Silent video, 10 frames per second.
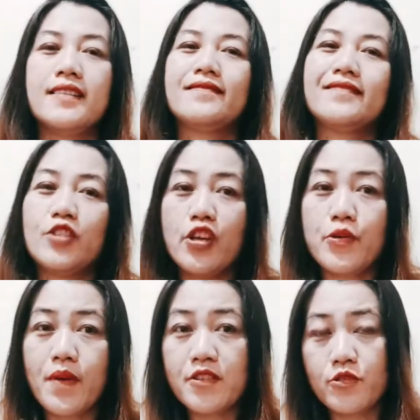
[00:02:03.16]
new
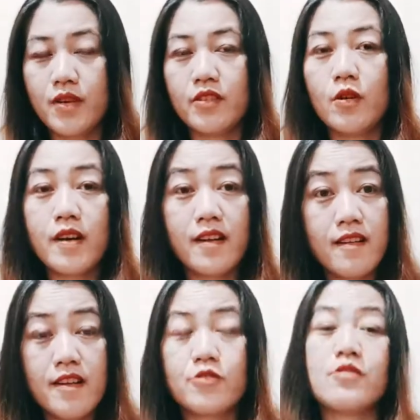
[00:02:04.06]
restaurant or
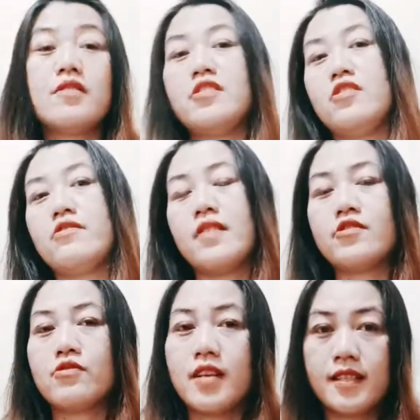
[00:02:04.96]
her to the new
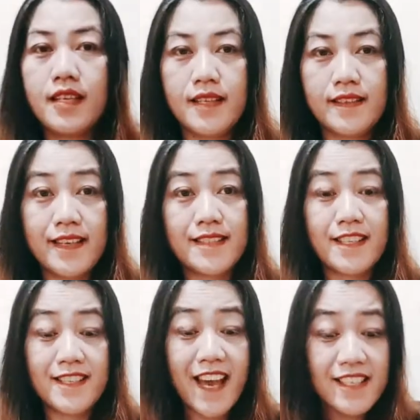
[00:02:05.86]
restaurant. That's
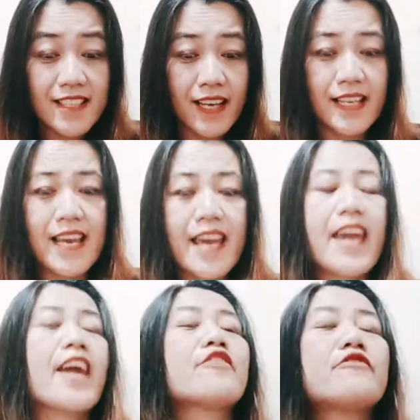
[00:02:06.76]
intention.
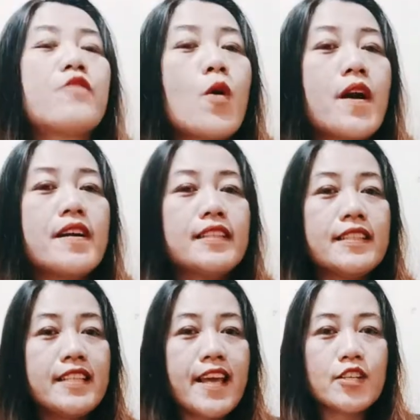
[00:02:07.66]
And for
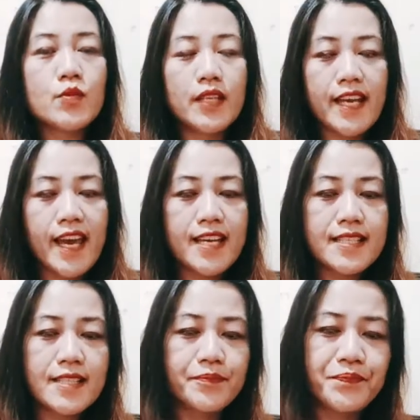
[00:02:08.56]
the next one
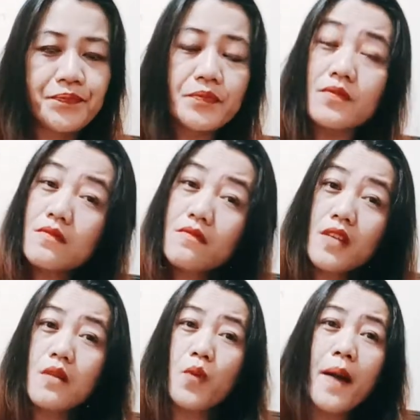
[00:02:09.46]
is
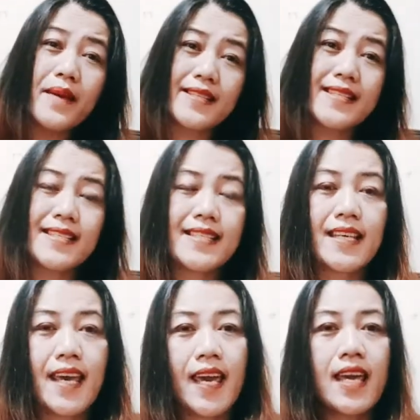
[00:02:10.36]
promise.
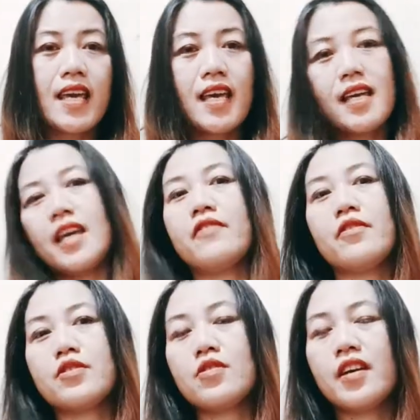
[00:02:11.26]
Okay,
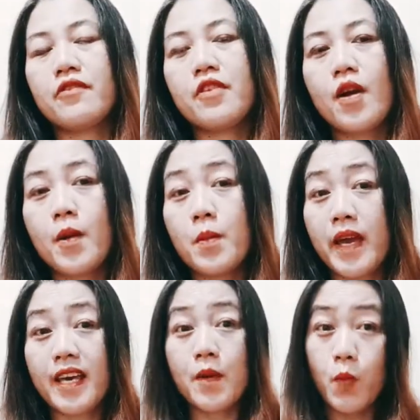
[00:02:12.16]
if you are
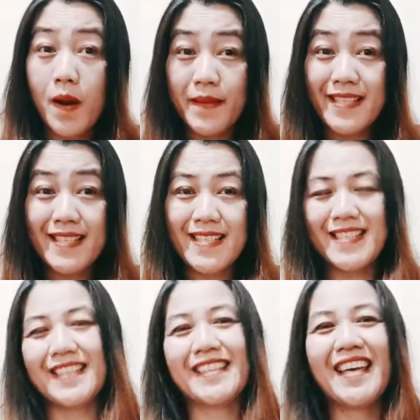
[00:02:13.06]
making a promise.
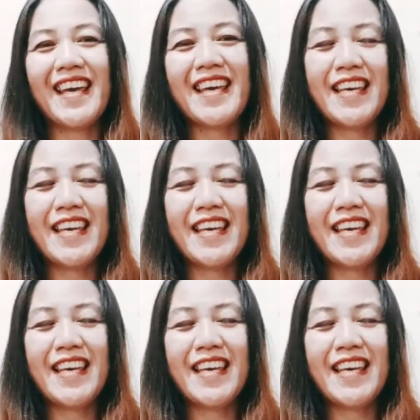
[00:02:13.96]
Okay,